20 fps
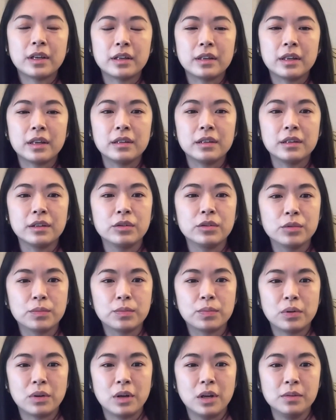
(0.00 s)
that they do
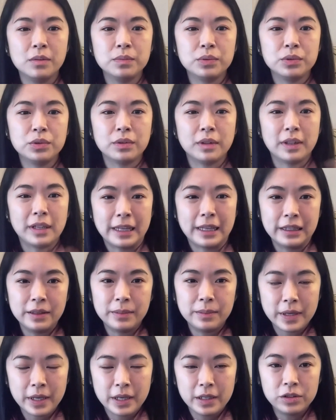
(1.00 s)
prompt to
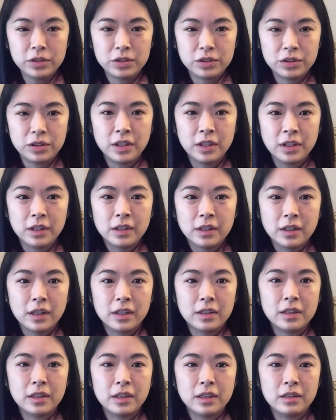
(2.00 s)
landing page.
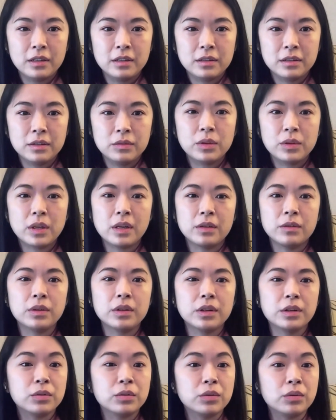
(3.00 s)
And then you
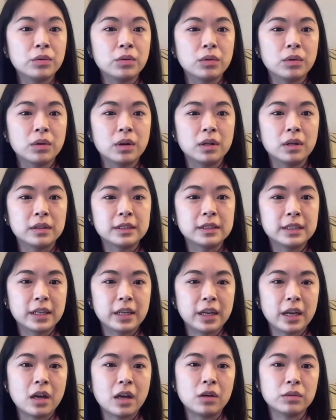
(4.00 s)
can do a
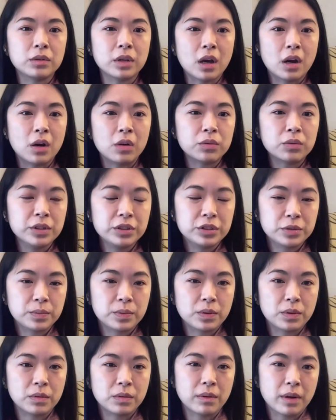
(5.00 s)
scaled outreach
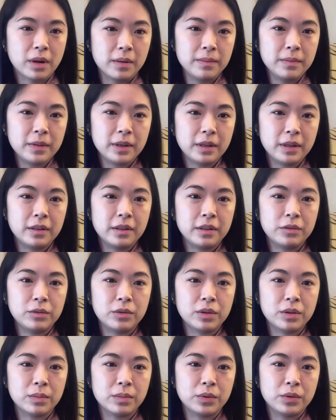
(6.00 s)
program, and then you
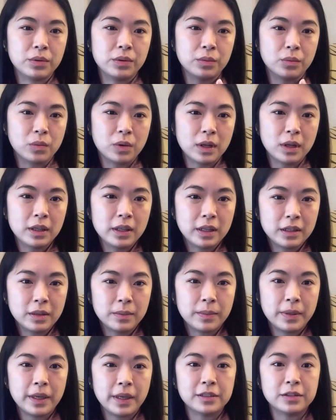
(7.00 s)
can build one
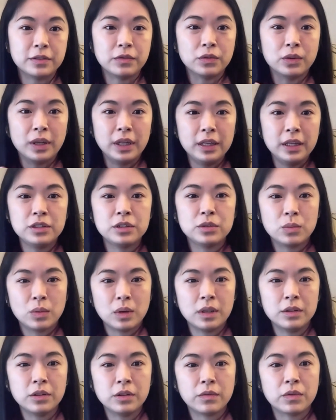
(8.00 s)
landing page for each
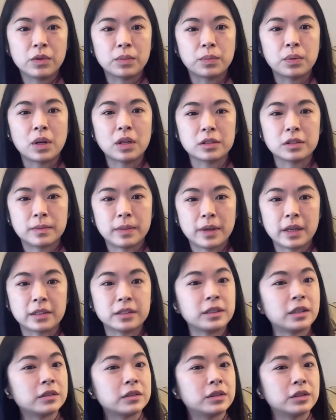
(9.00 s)
one of your
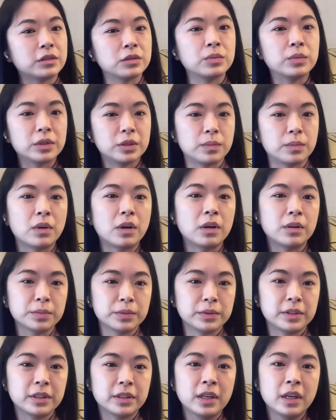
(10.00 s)
prospects just with the
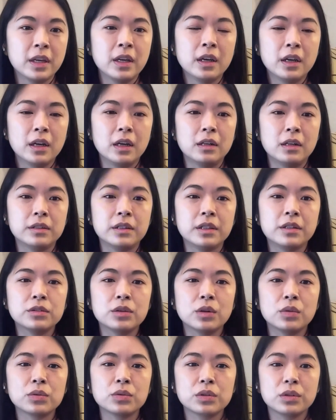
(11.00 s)
prompts. And there's
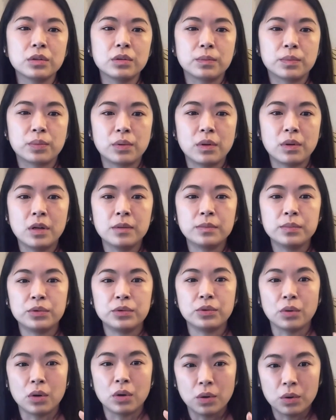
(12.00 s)
also prompt
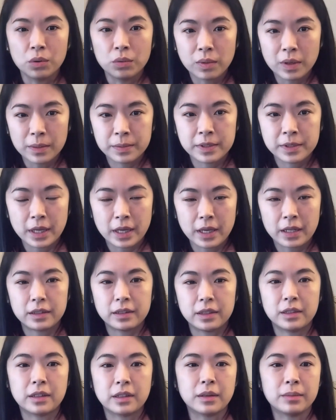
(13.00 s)
to whole website.
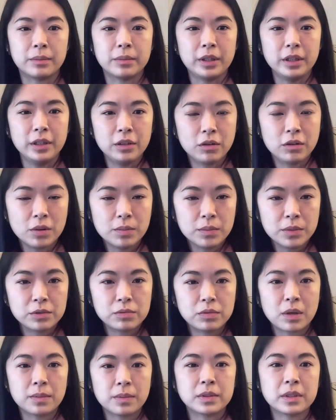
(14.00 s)
It can be e-commerce
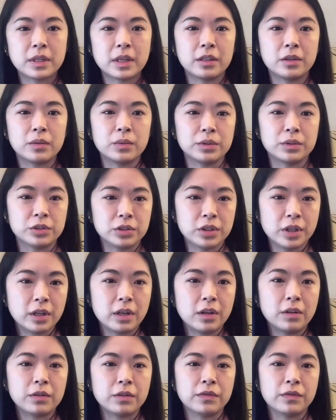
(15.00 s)
website with checkout